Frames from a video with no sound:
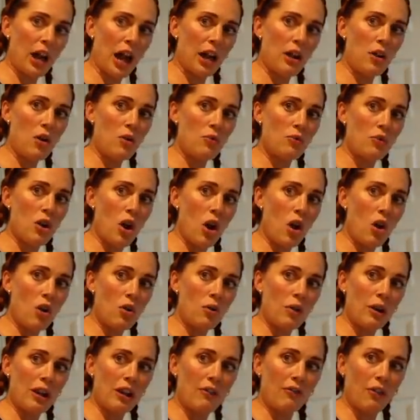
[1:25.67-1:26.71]
I don't
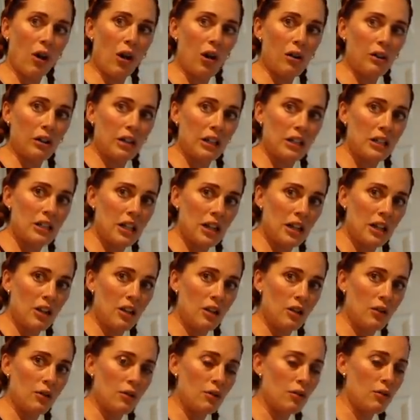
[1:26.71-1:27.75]
know if I'll
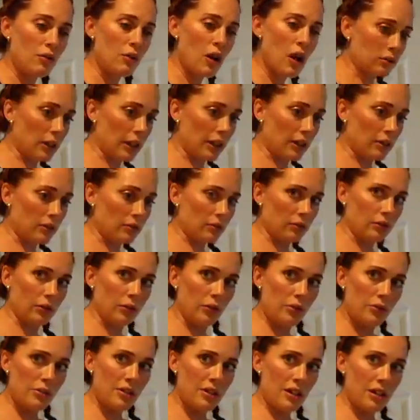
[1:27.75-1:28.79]
continue like
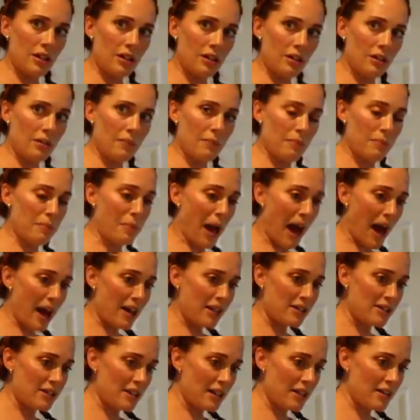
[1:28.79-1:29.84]
losing
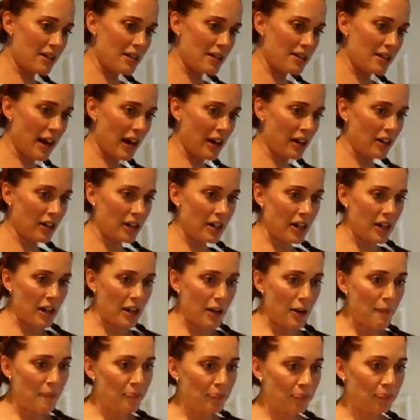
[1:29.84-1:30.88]
mass in this
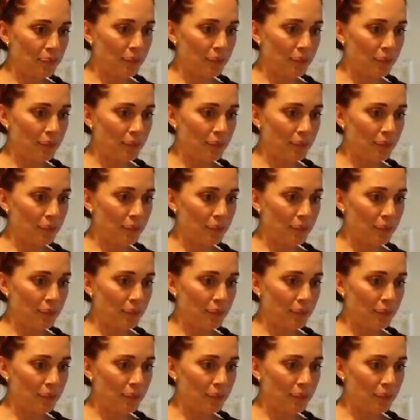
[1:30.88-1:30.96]
area,